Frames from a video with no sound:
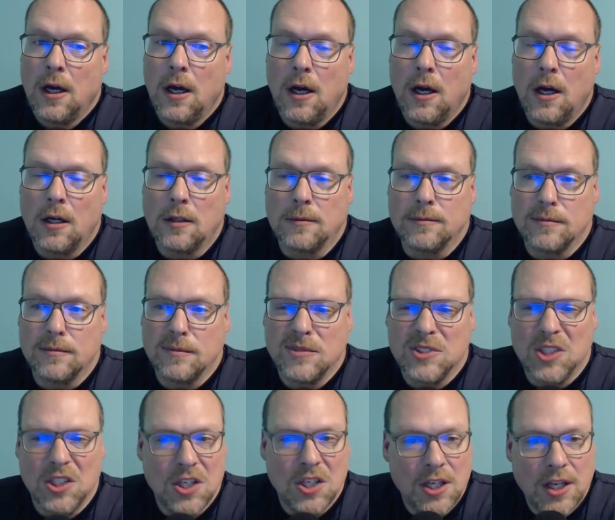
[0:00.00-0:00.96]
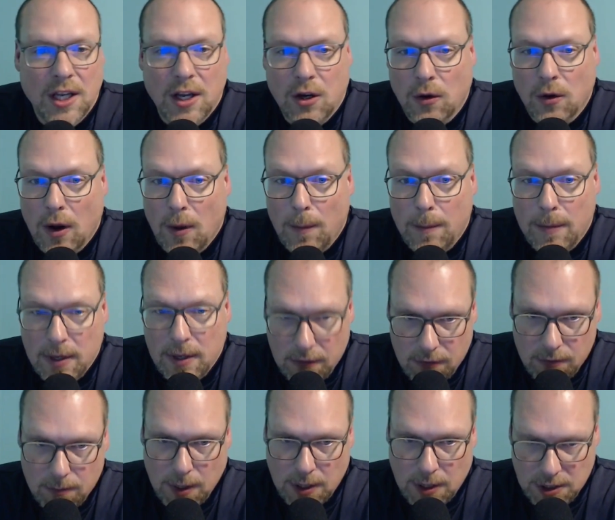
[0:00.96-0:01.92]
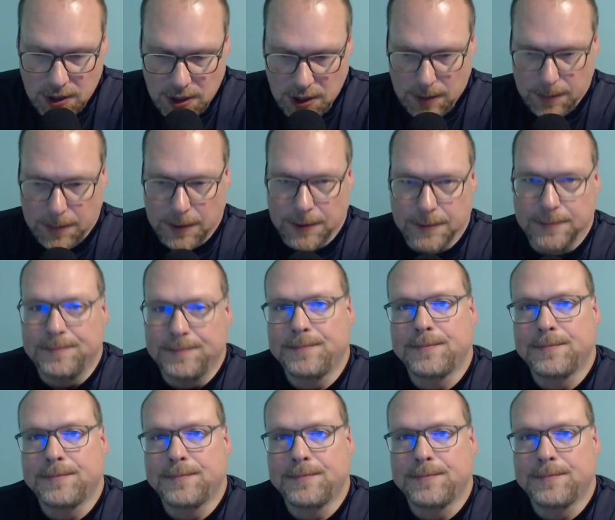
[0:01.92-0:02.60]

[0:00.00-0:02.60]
Um, so you can get ground beef much cheaper.